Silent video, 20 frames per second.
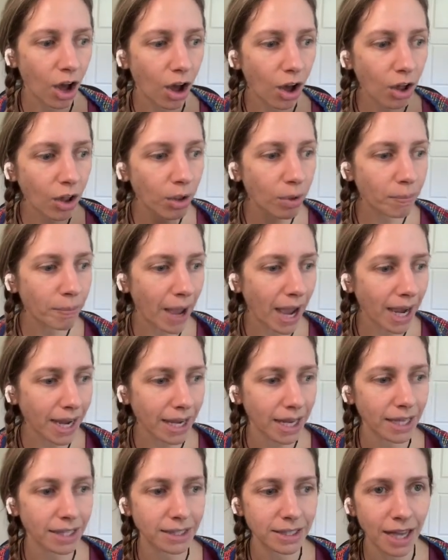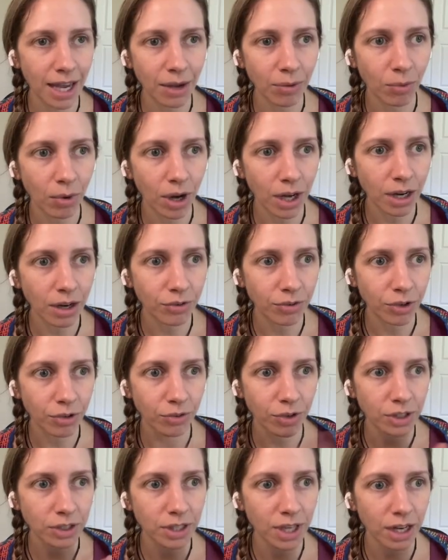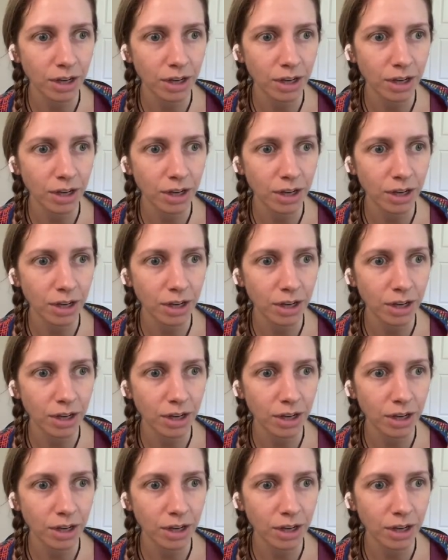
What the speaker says: all back at day one of your first